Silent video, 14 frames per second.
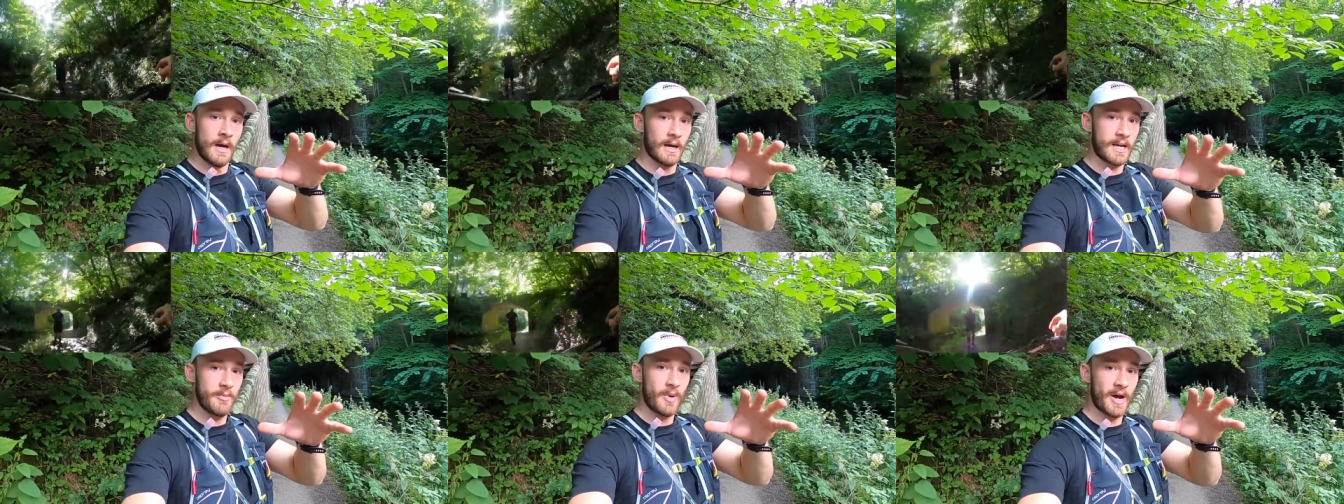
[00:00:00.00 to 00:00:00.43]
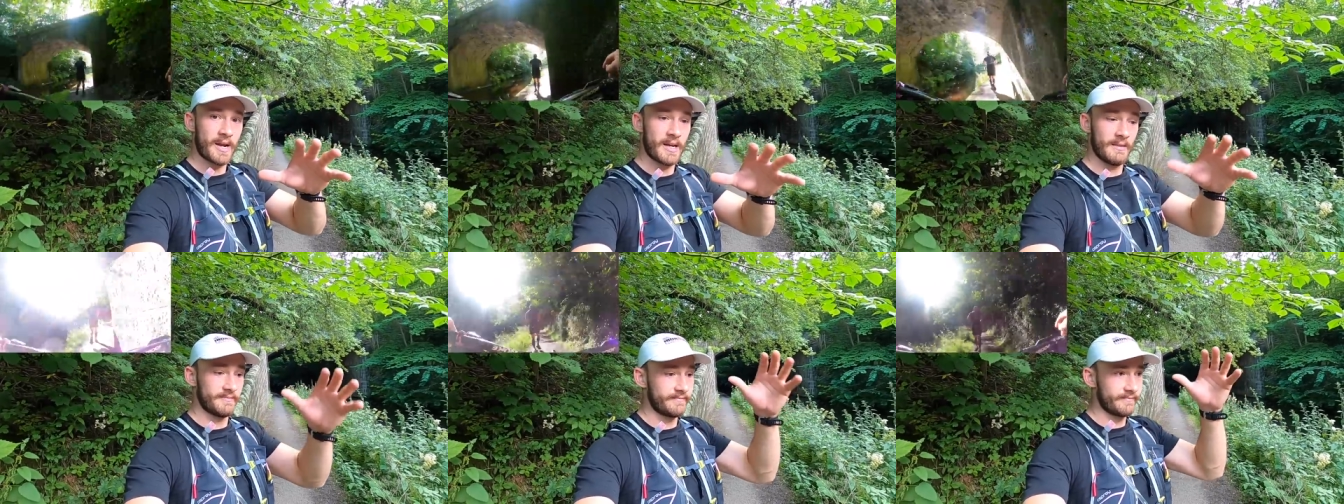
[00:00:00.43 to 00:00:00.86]
I'll keep at
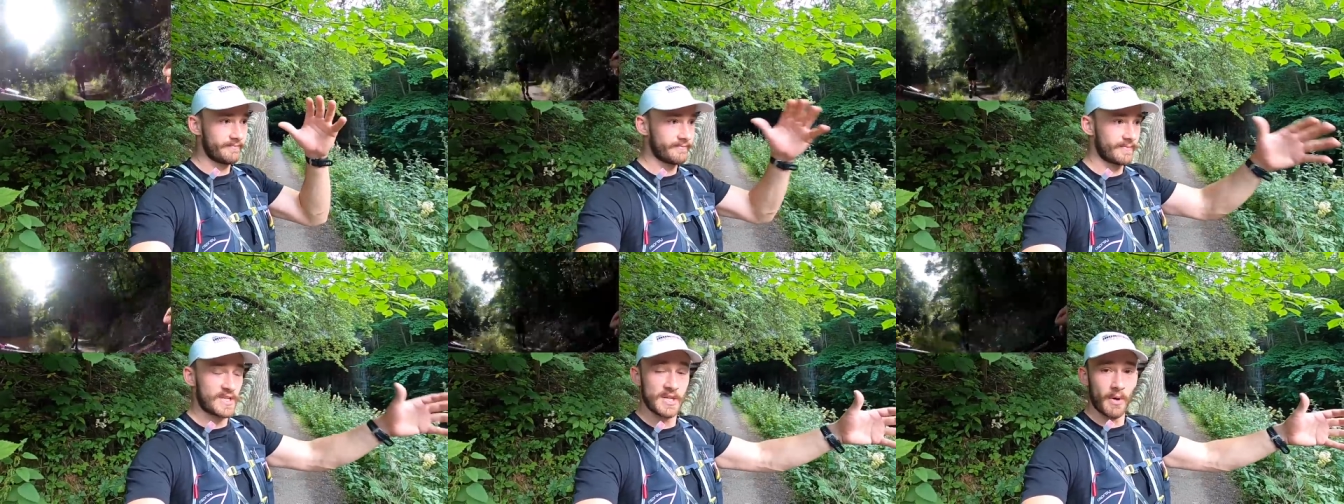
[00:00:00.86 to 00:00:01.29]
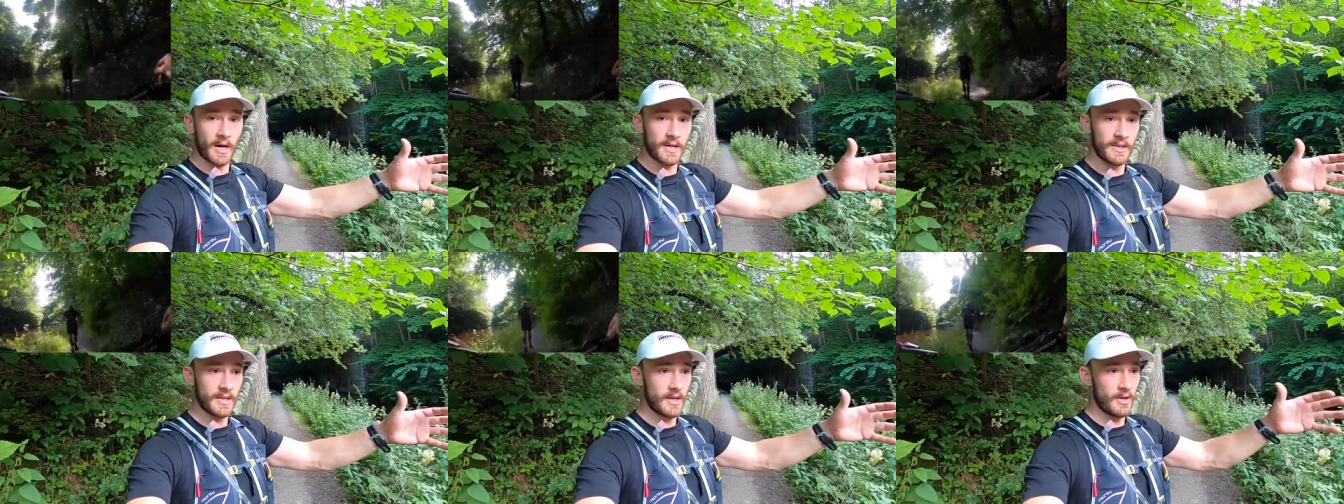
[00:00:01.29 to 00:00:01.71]
it, see what
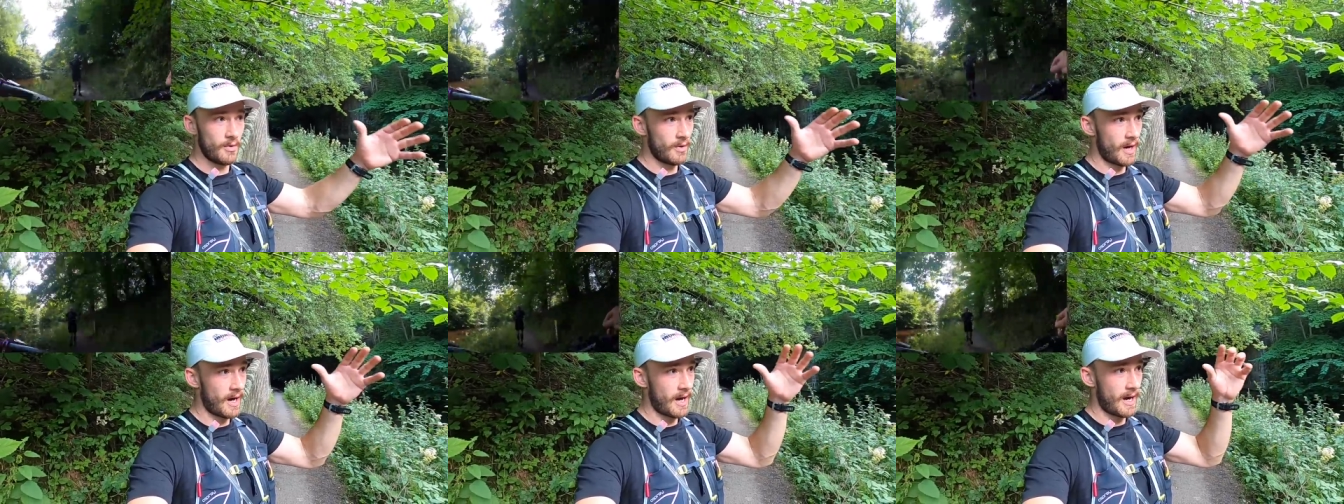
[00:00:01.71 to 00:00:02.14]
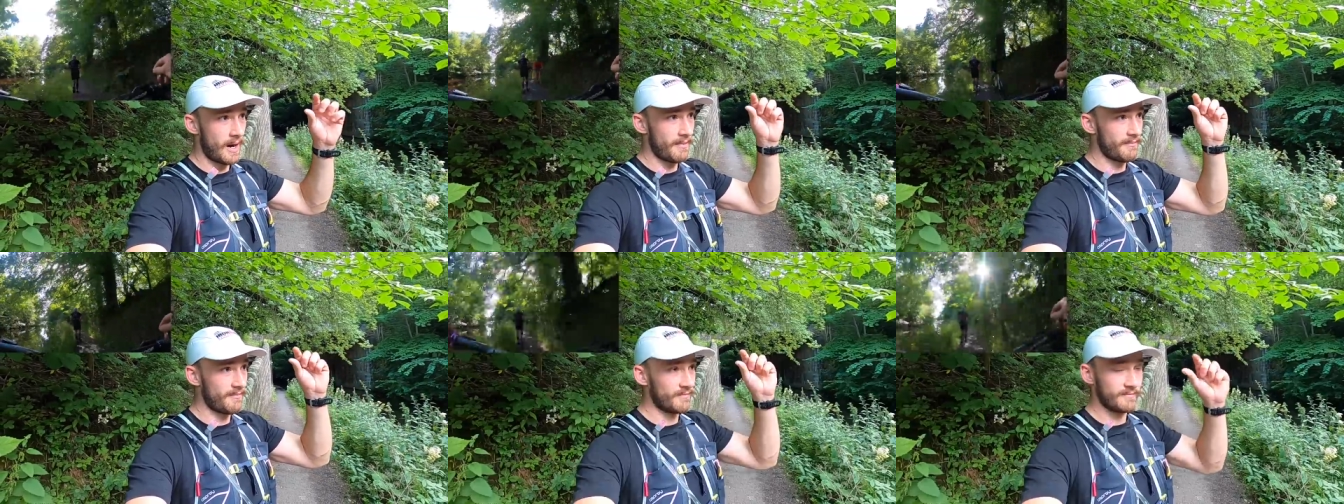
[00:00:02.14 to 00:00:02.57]
I can do.
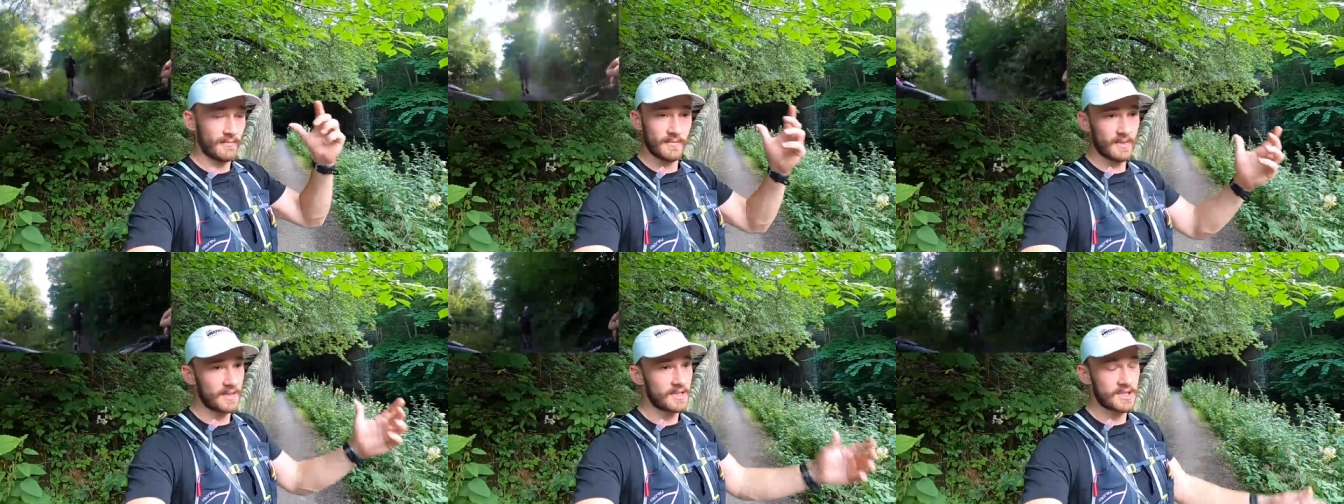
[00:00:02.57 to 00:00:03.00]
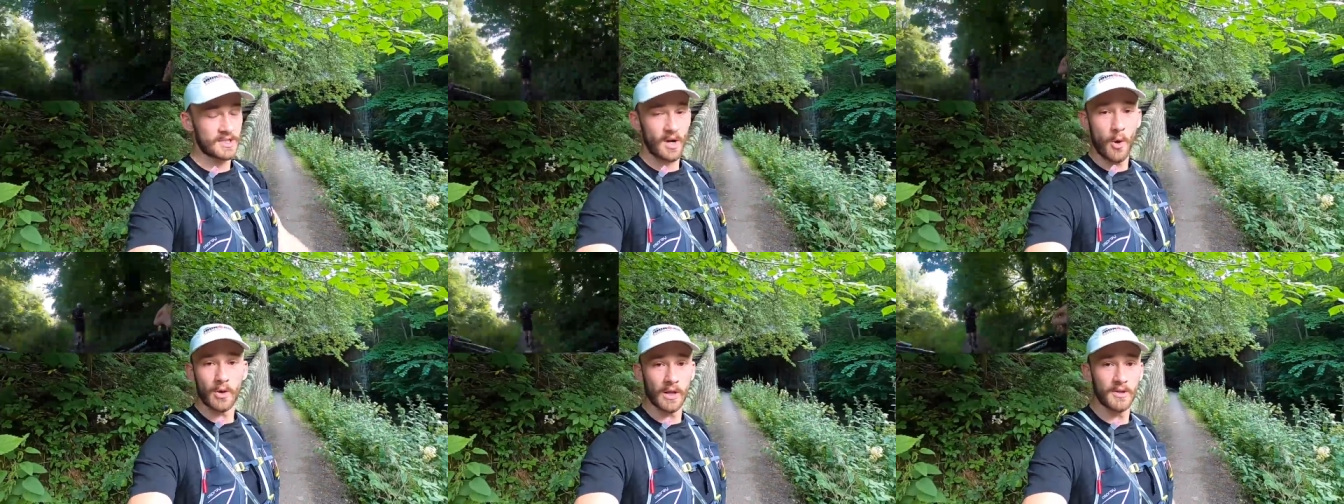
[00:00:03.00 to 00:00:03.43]
I'm
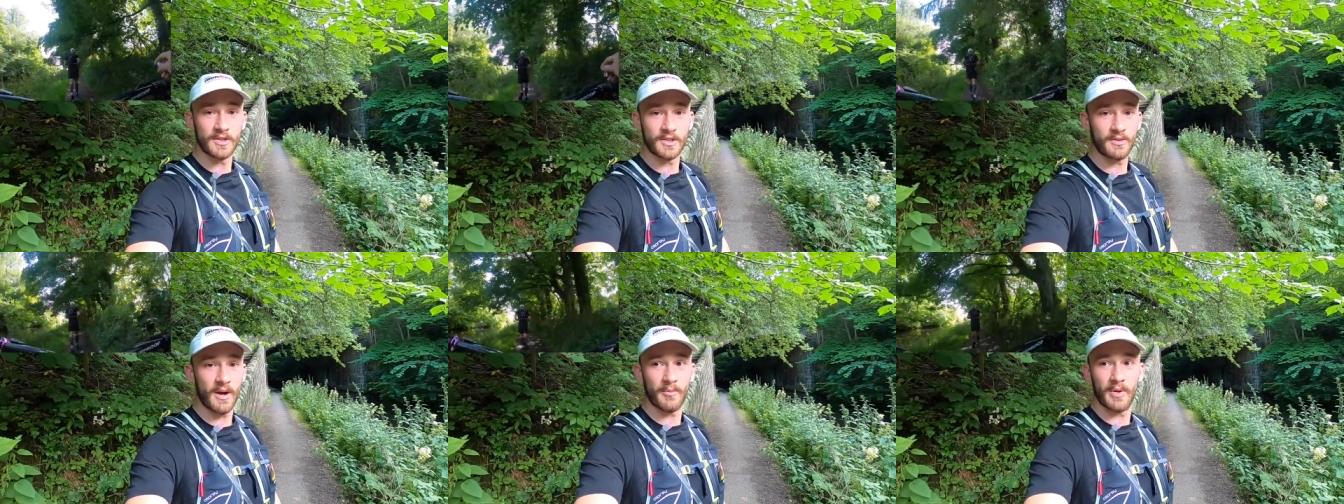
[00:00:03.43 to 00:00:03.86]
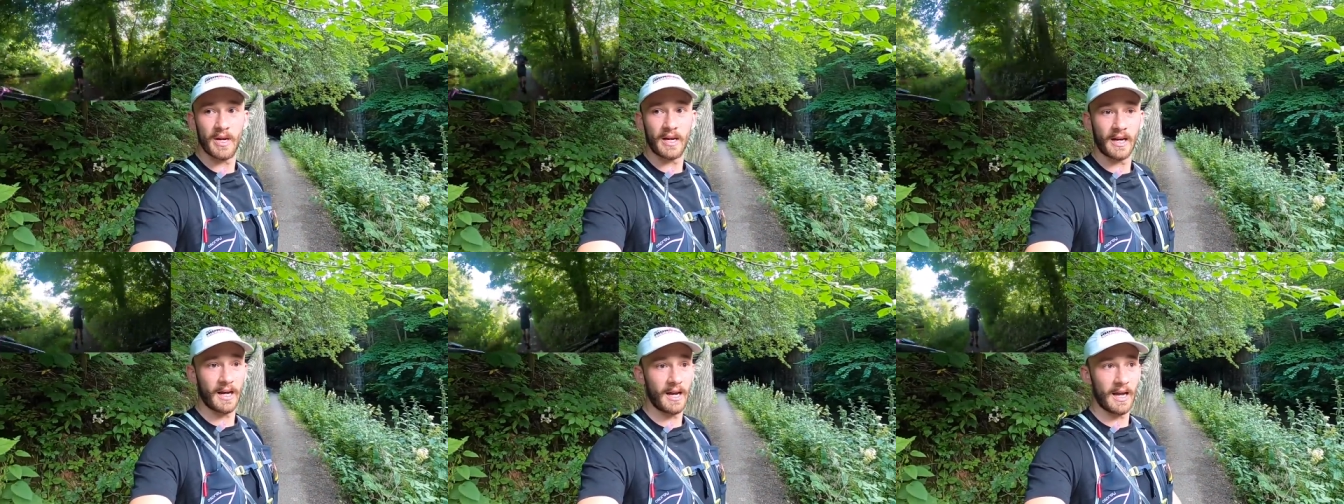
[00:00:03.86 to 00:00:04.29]
so close to
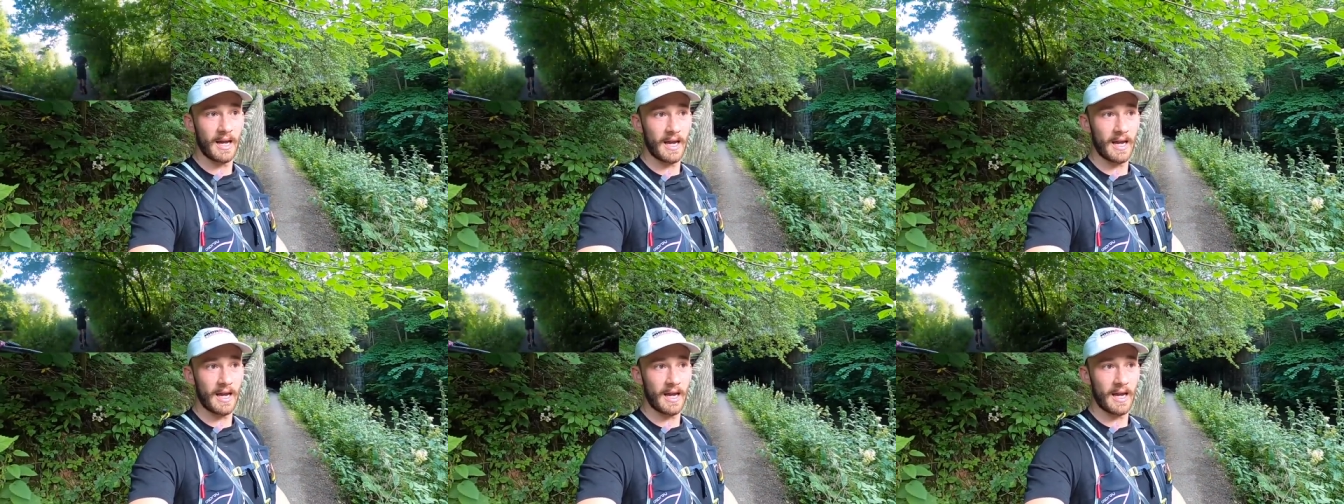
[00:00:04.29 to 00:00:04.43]
cramping.